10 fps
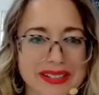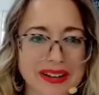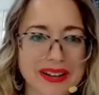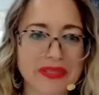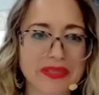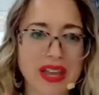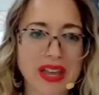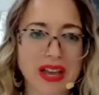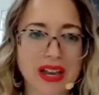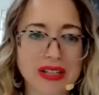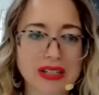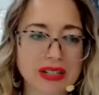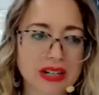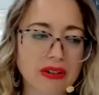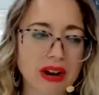Yeah. I had
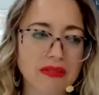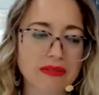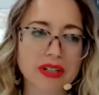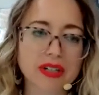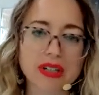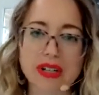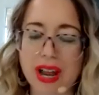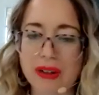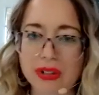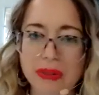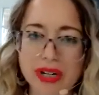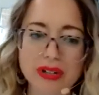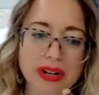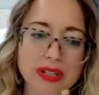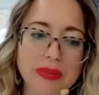delayed graft function after my
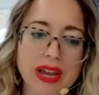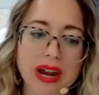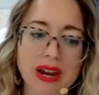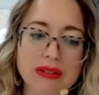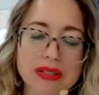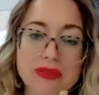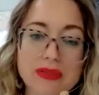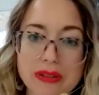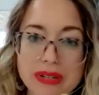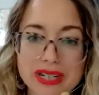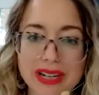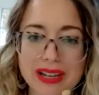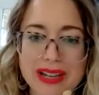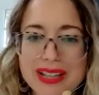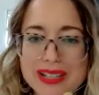transplant. I was living in
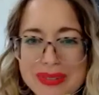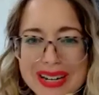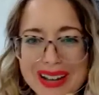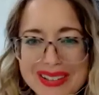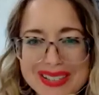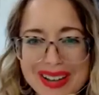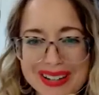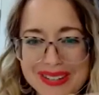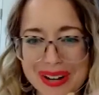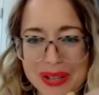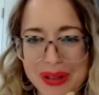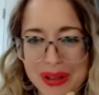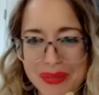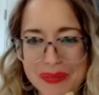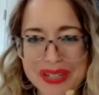Michigan. Somebody else got a
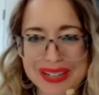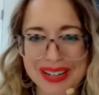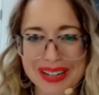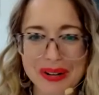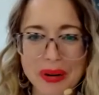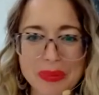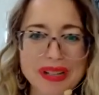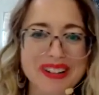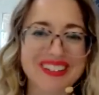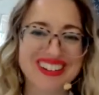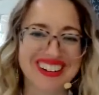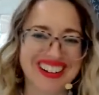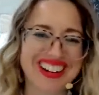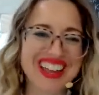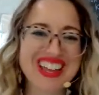transplant from Michigan. Go blue.
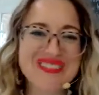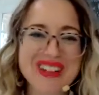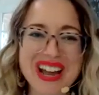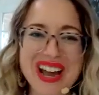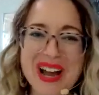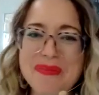But